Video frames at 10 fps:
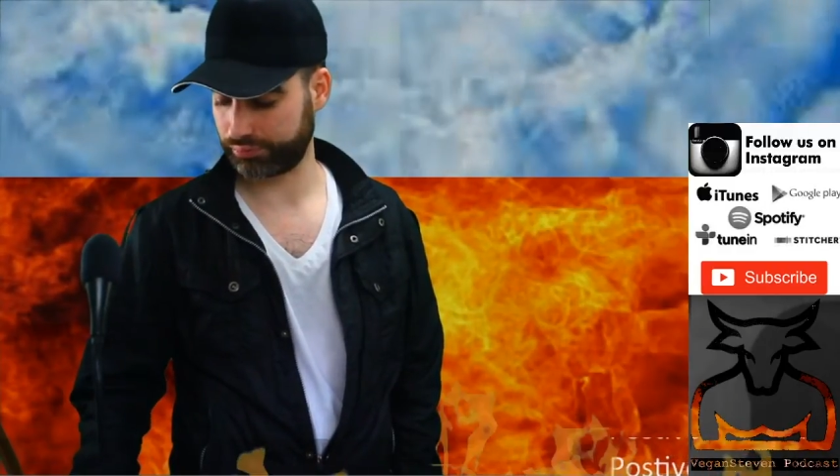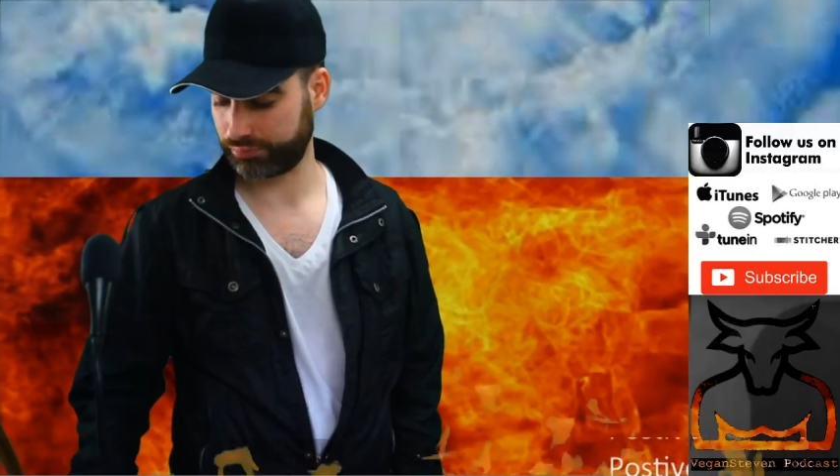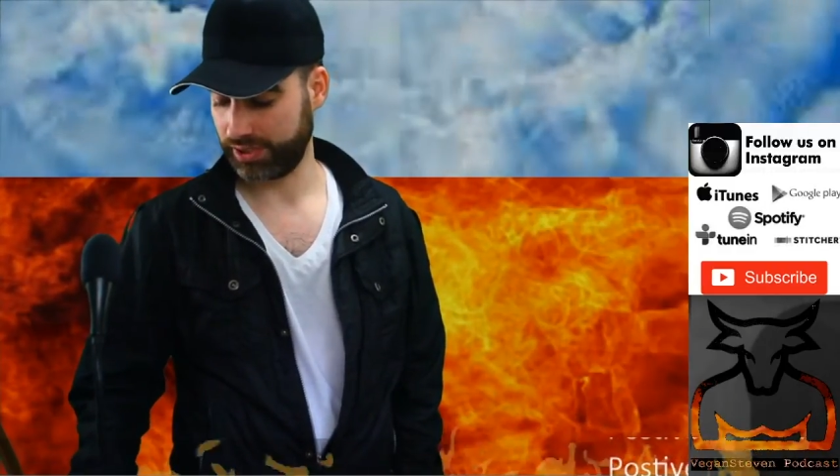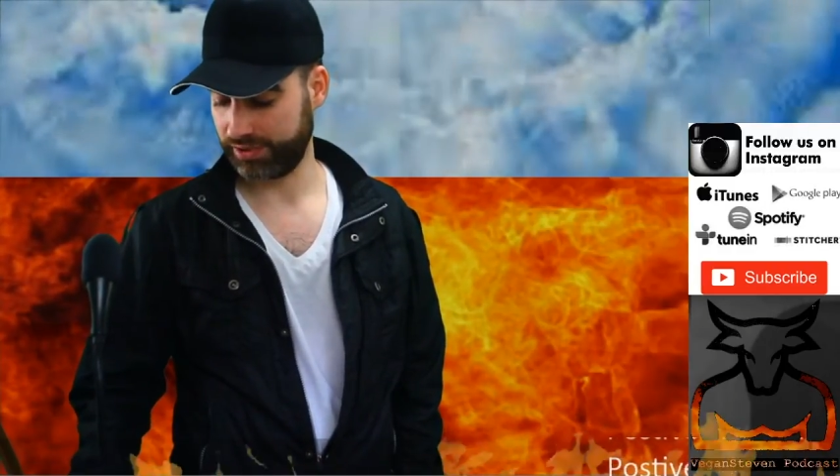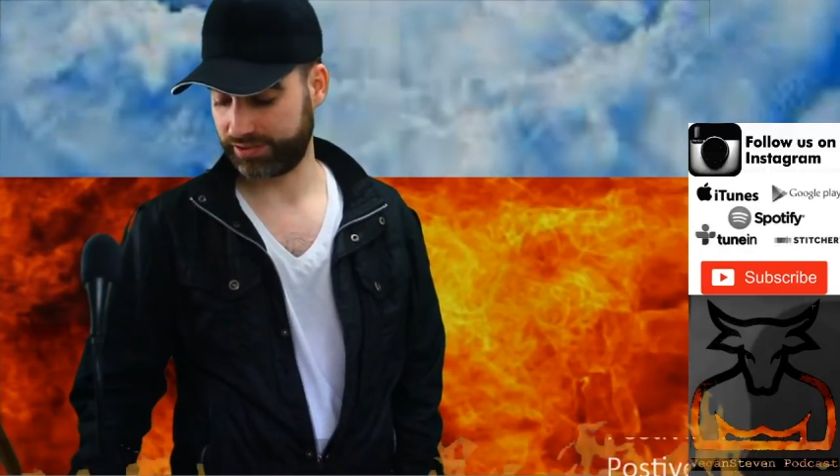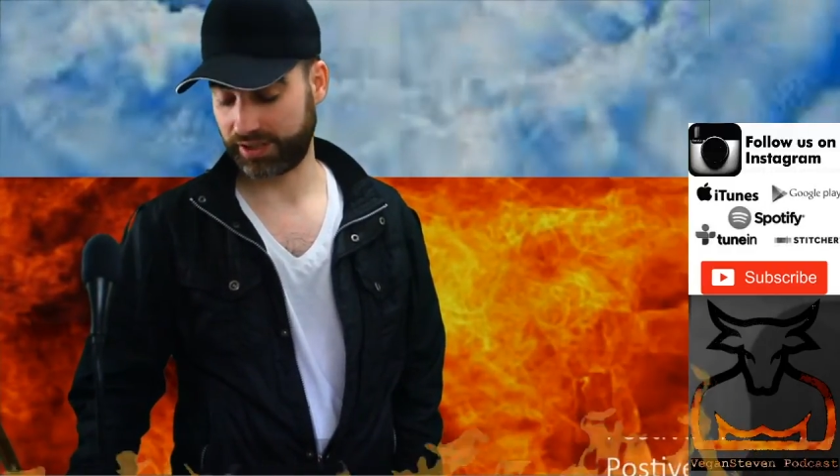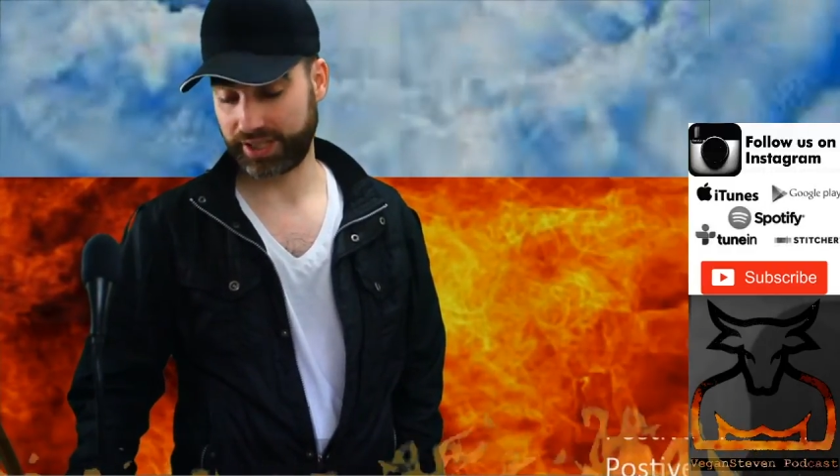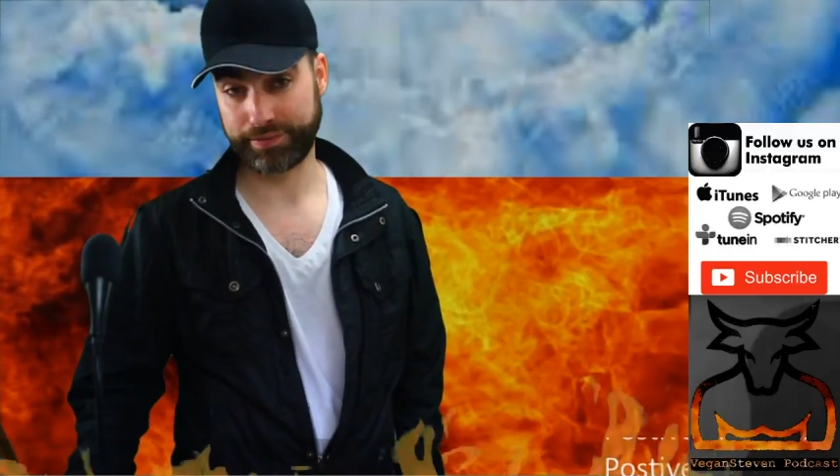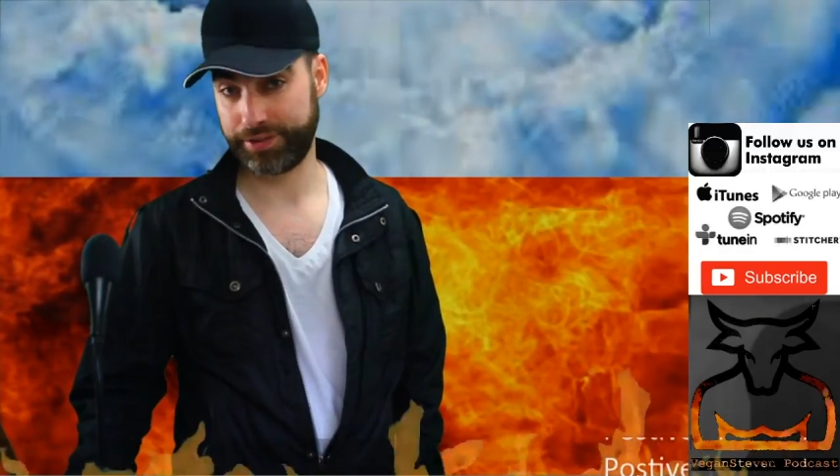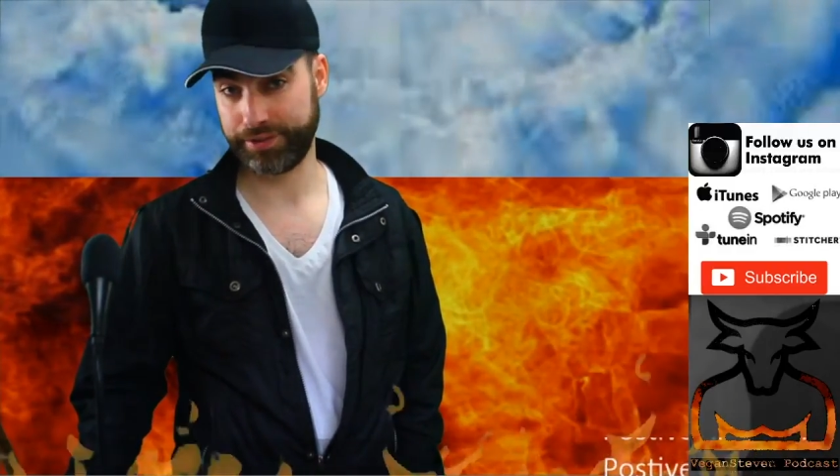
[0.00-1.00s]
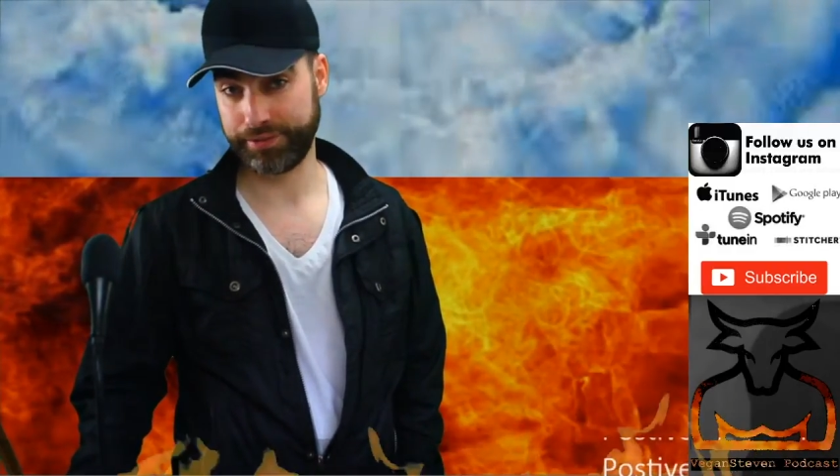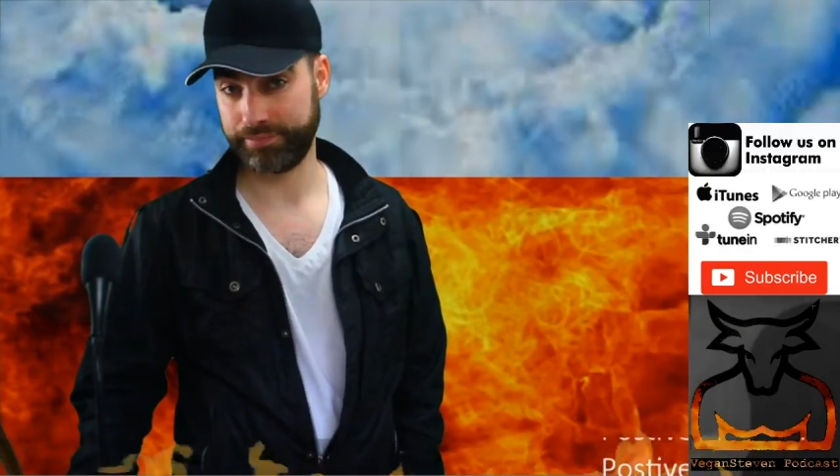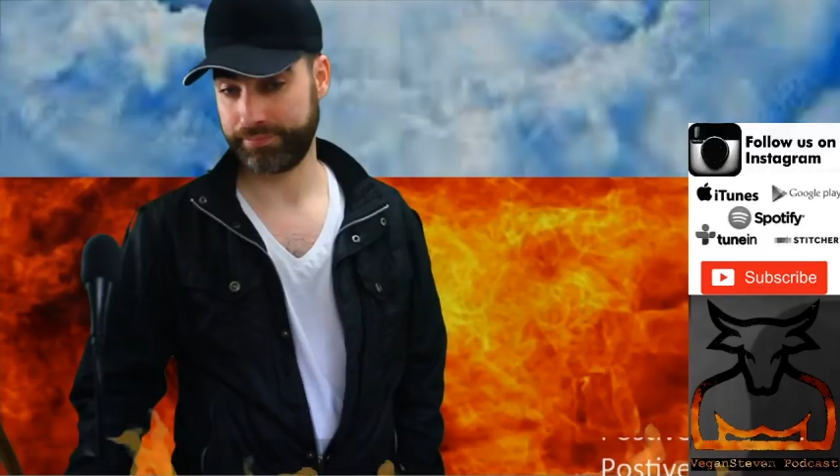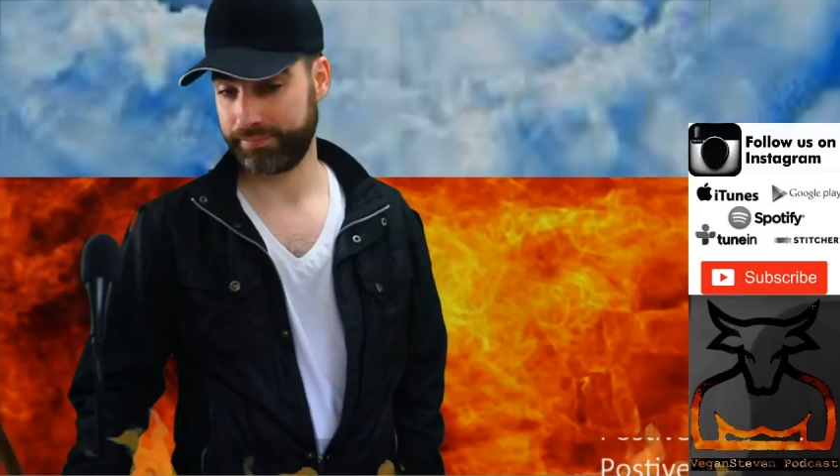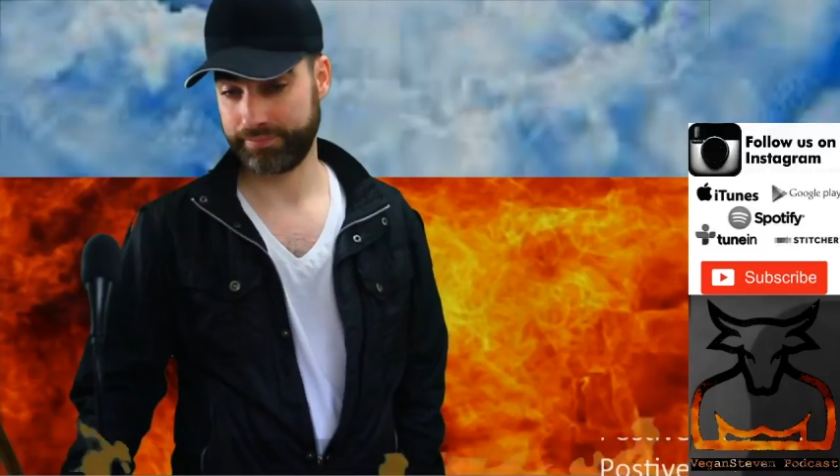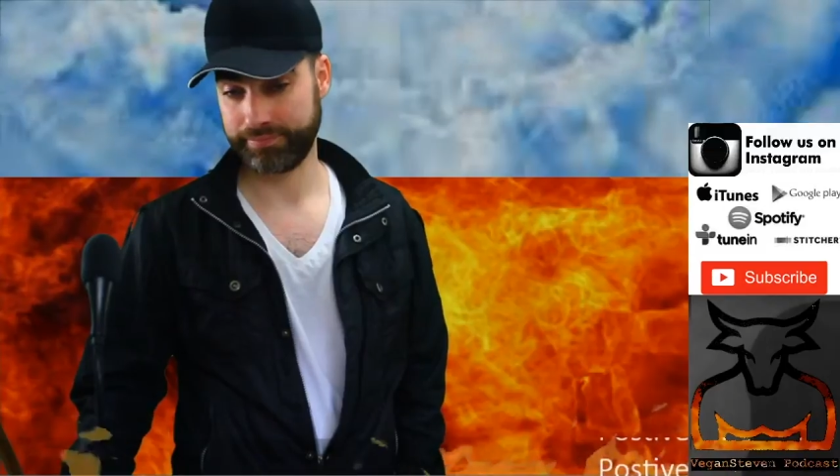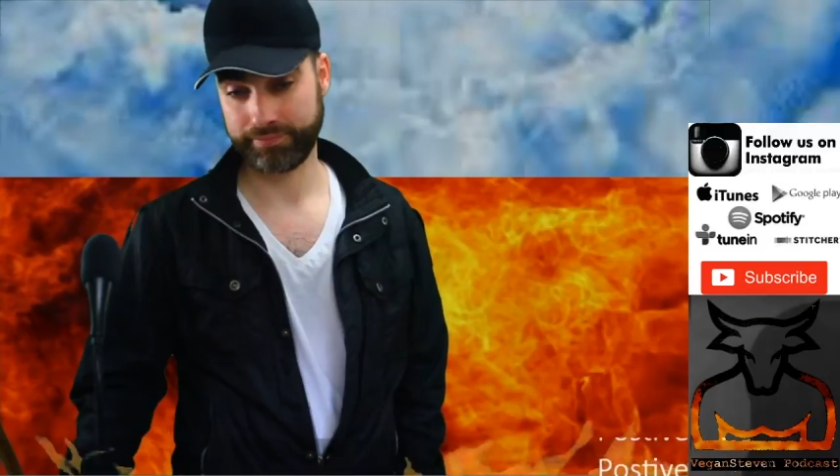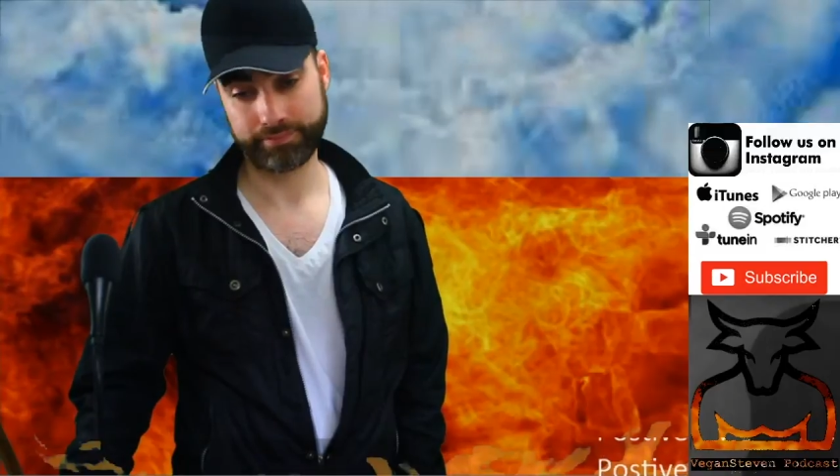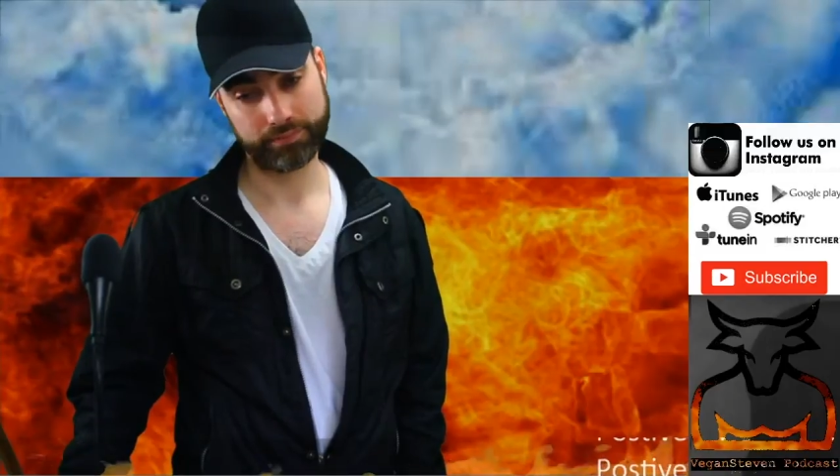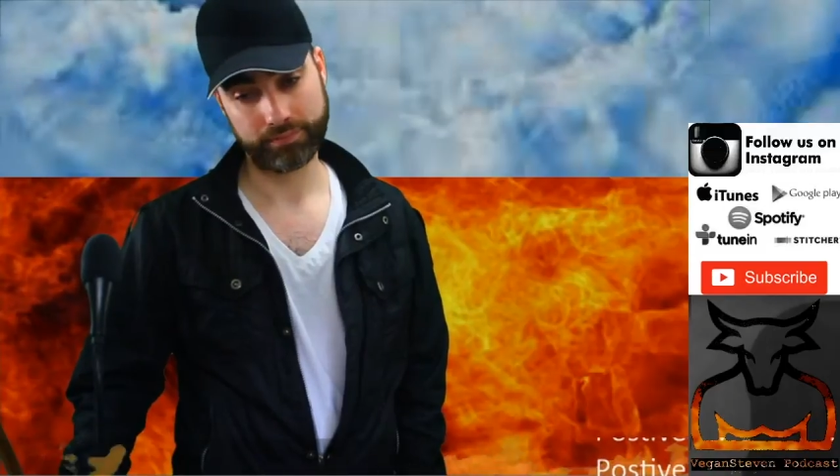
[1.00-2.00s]
That's all you have to do.
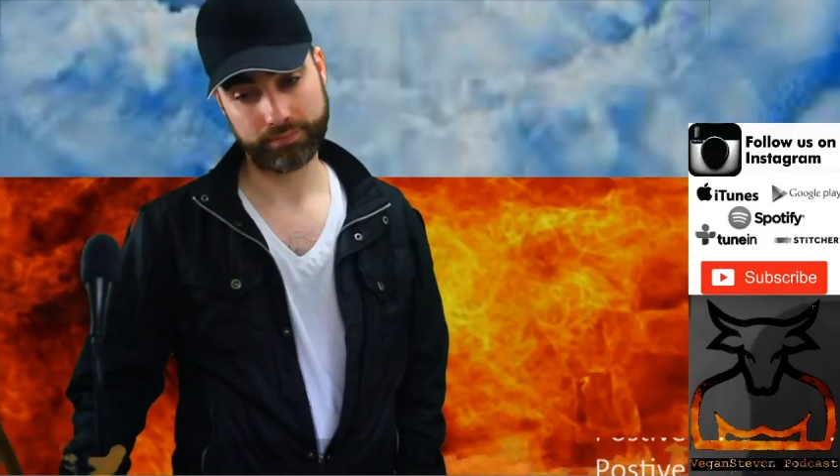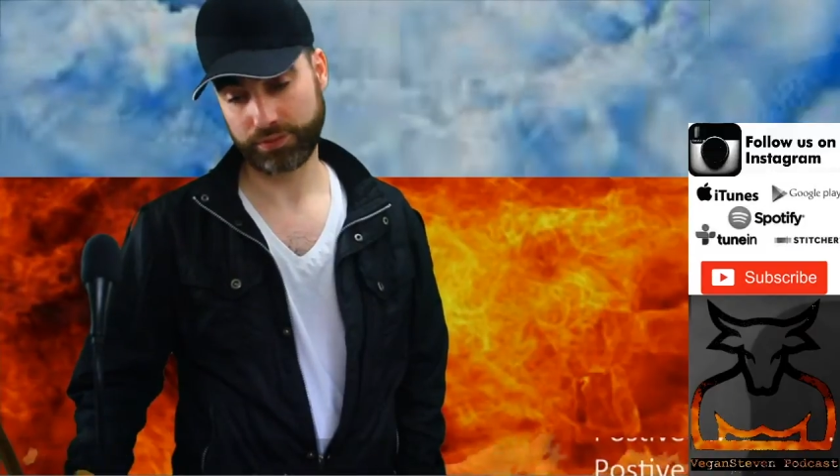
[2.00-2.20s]
Just